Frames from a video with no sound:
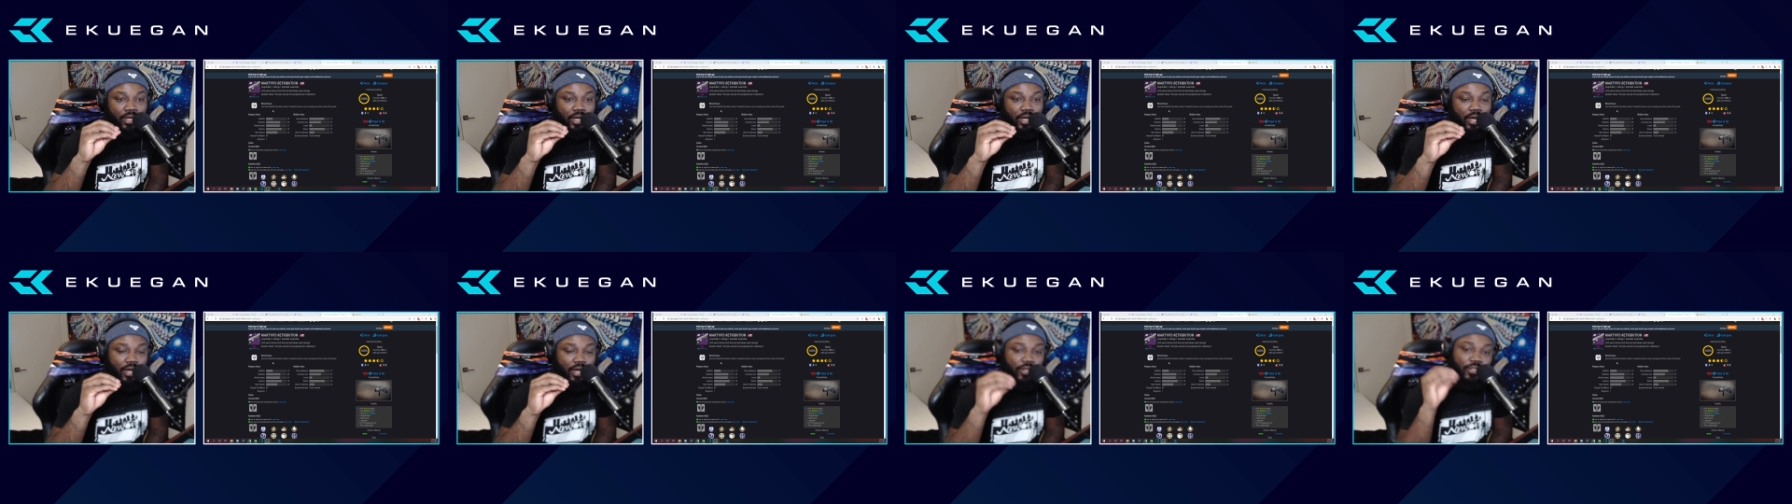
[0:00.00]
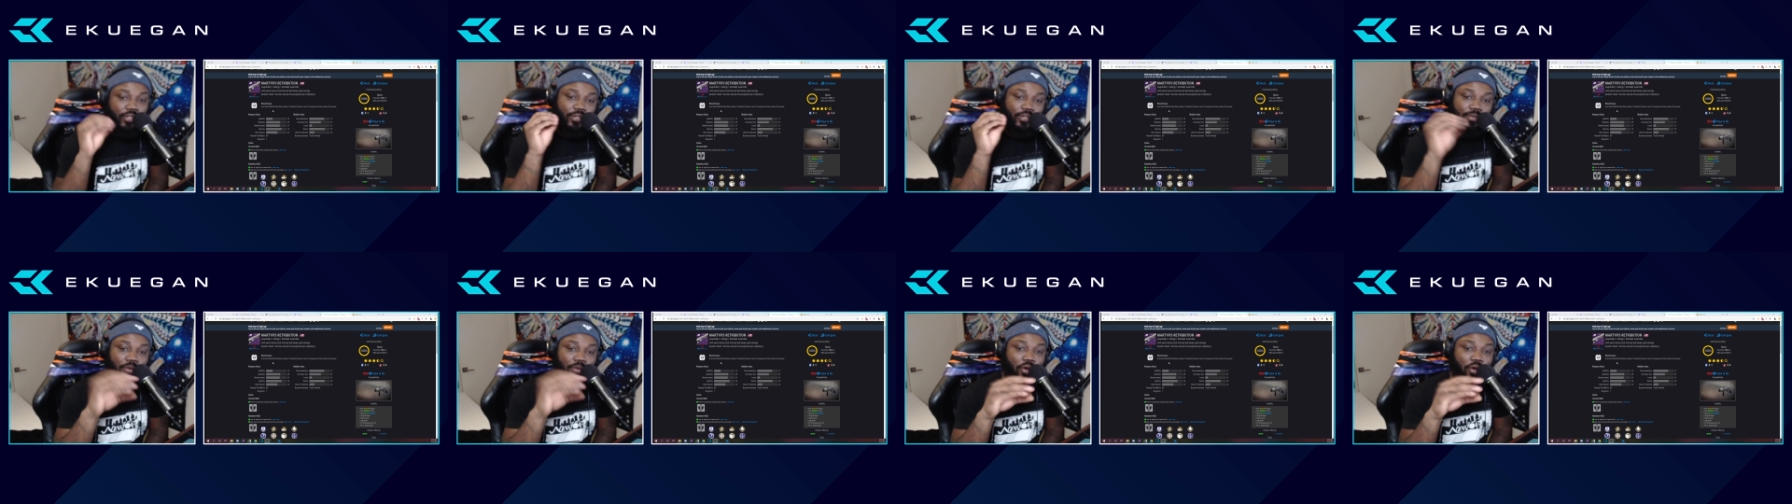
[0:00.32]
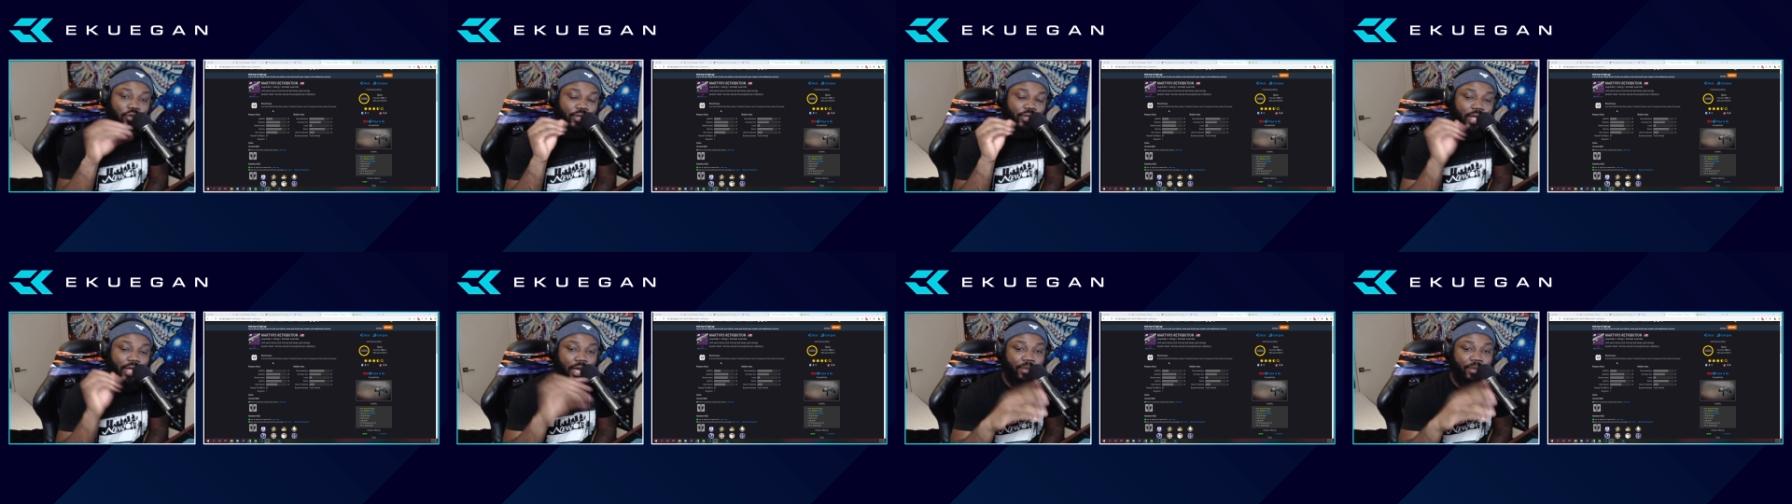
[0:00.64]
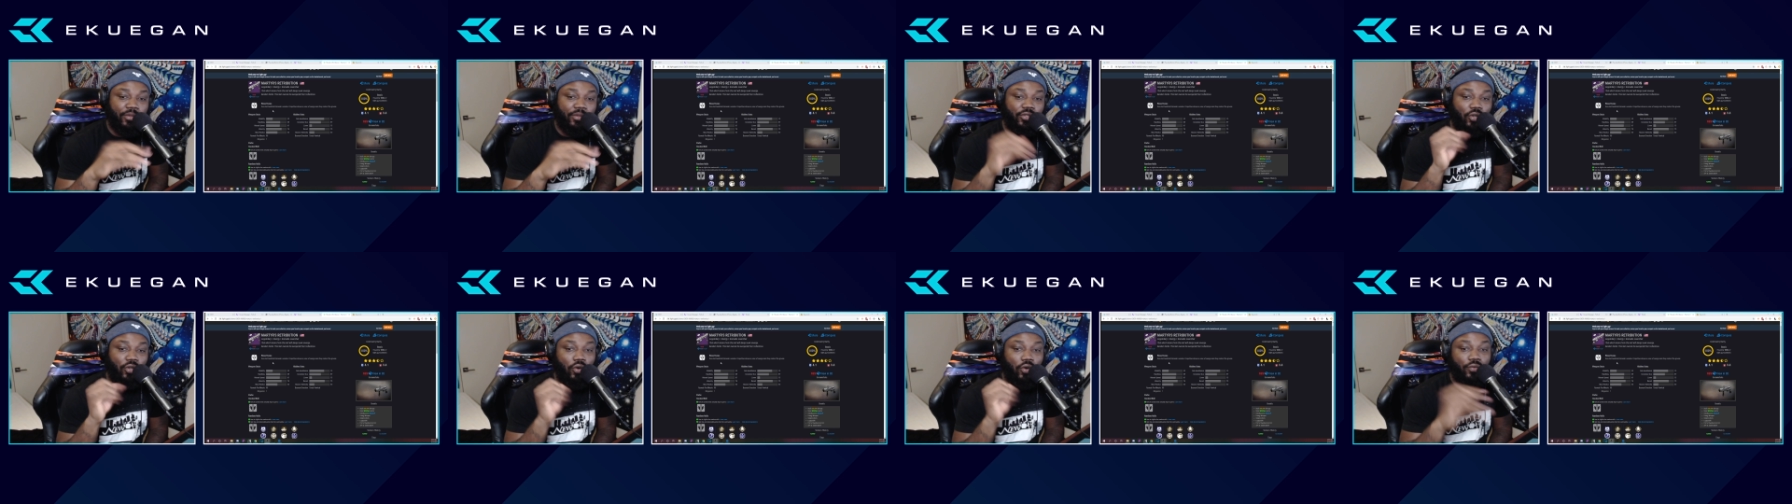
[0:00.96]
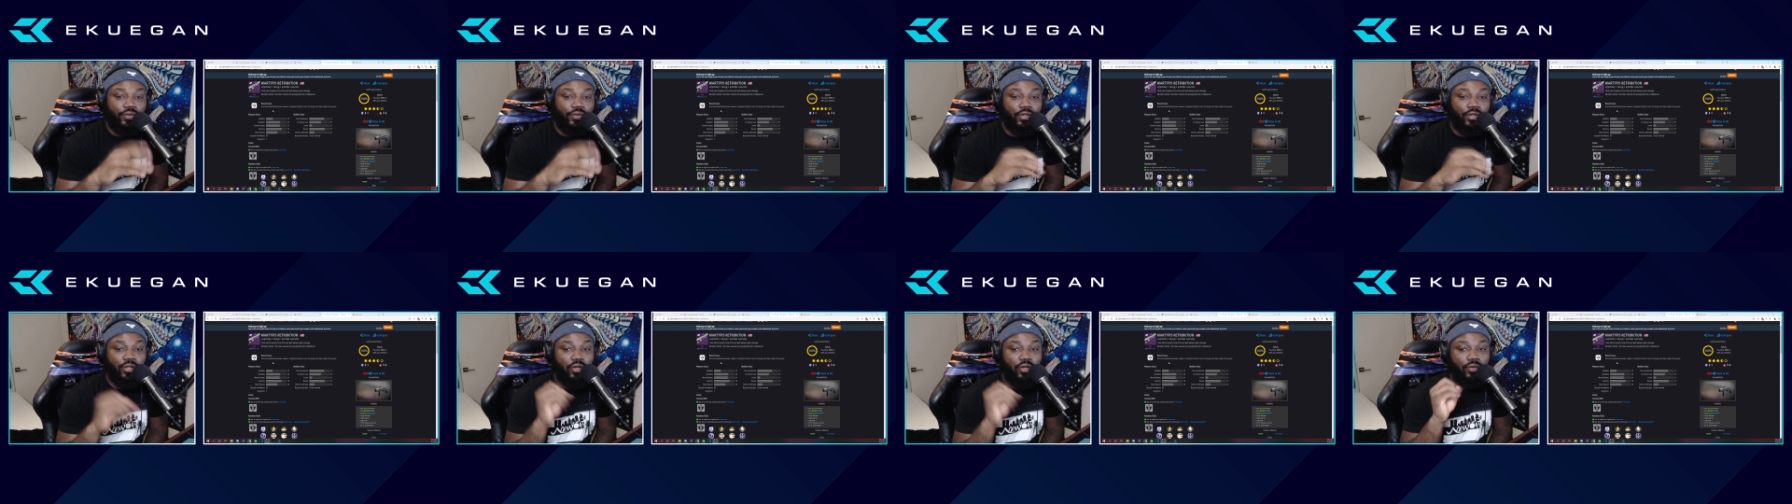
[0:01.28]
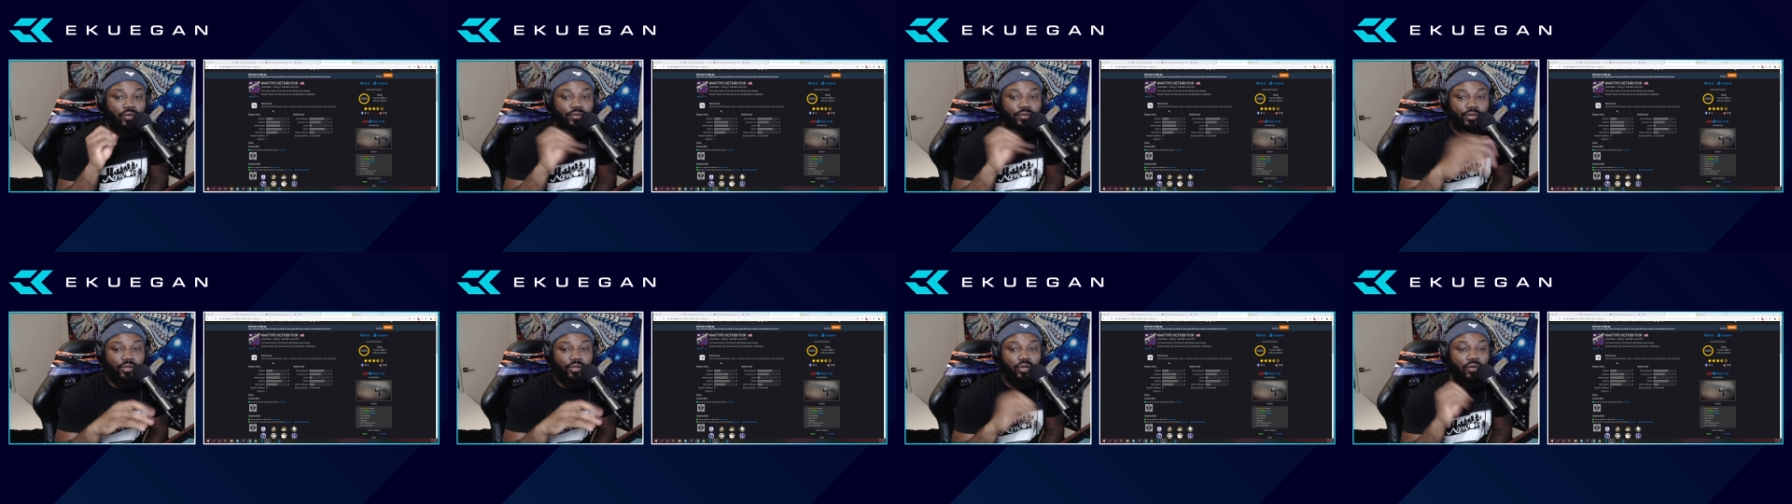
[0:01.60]
uh, small damage over and
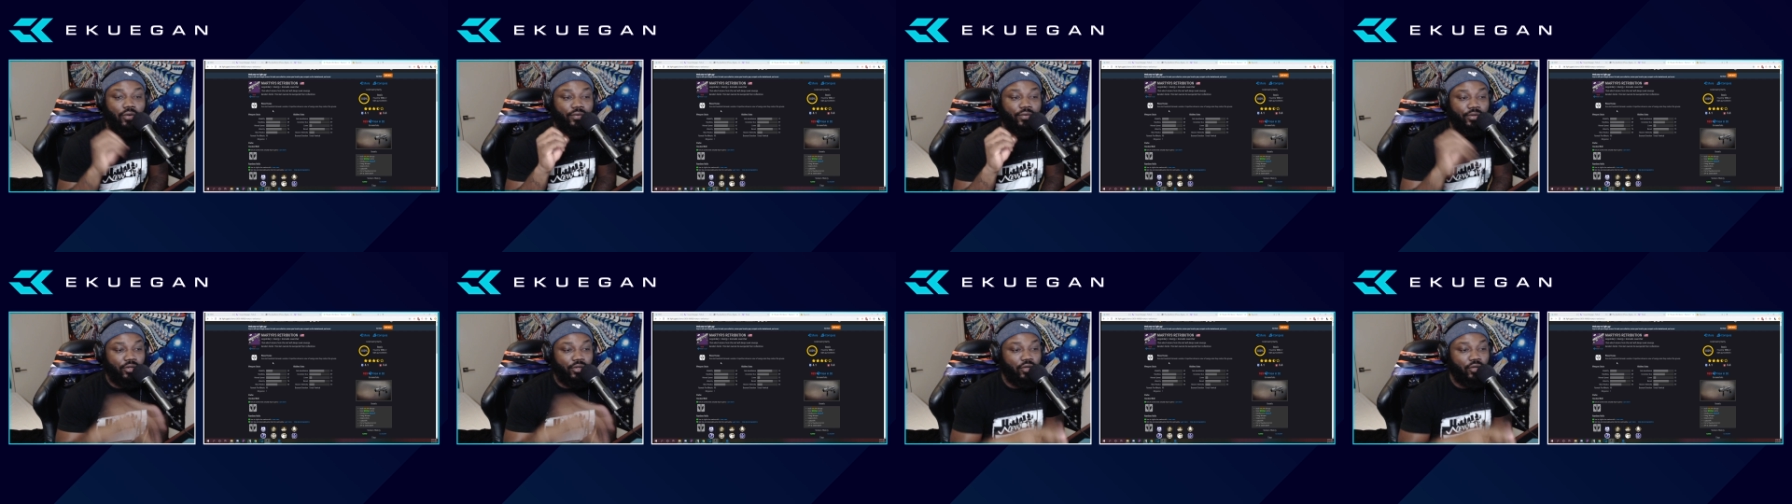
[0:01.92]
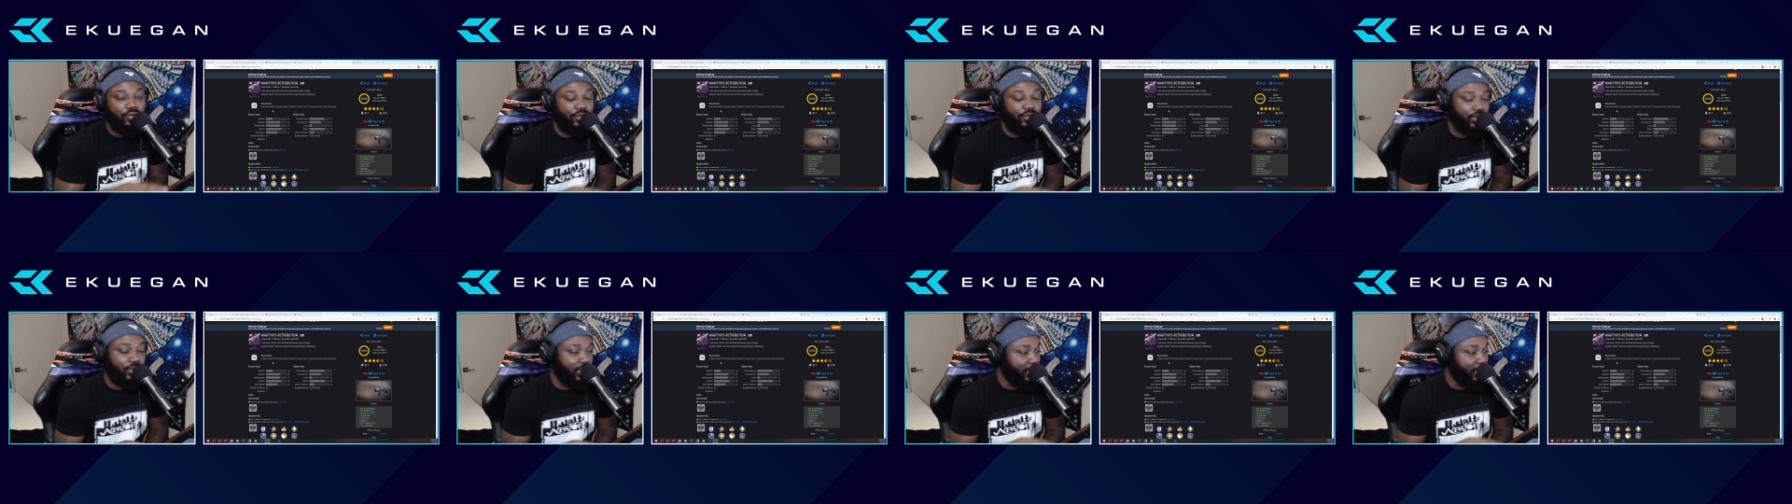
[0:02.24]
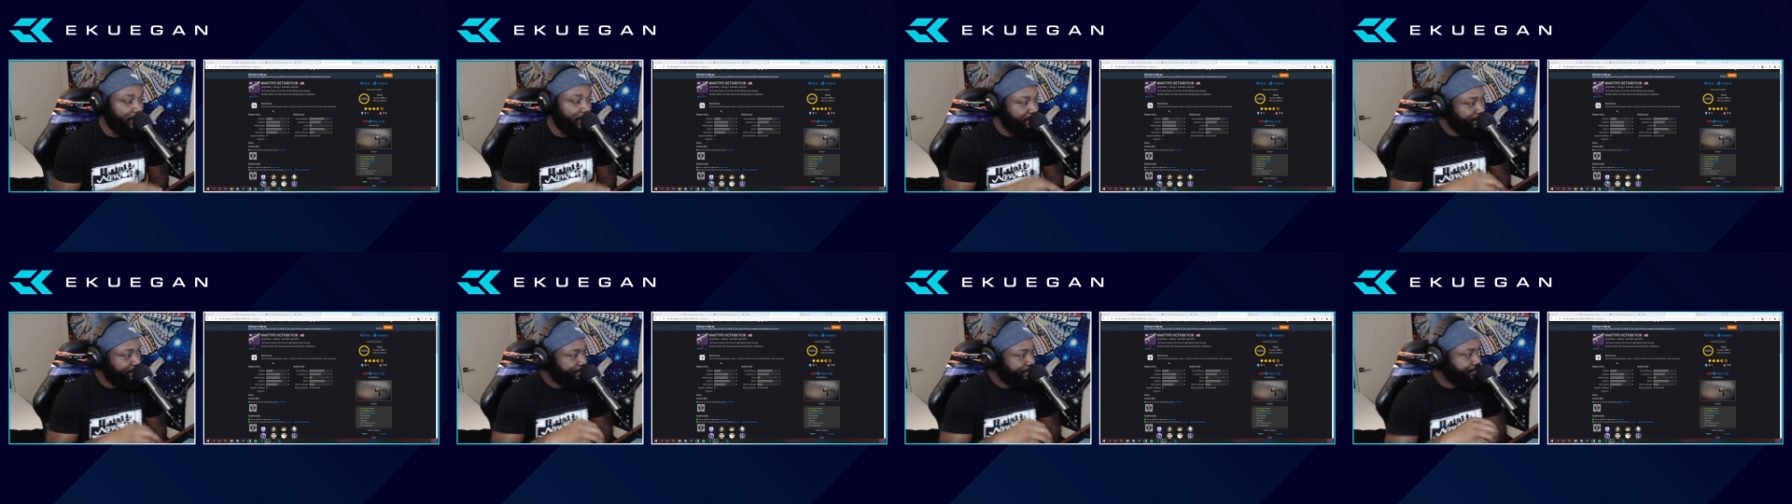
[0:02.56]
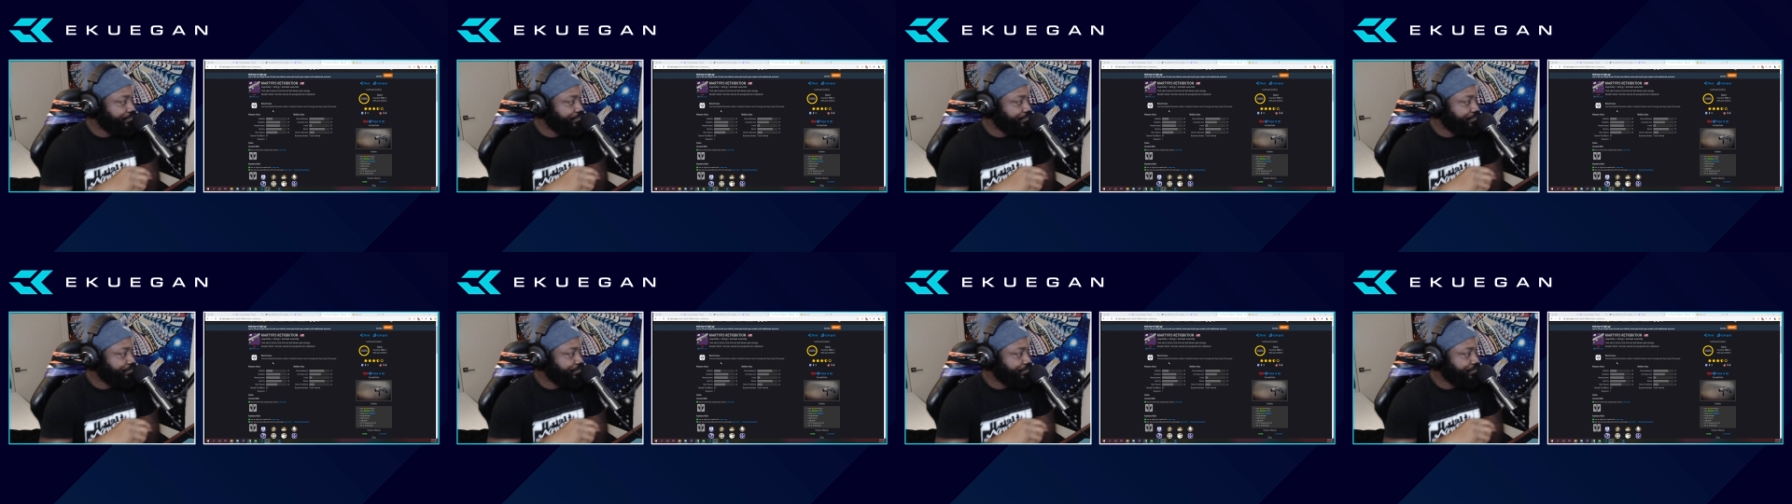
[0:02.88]
over and over and over again.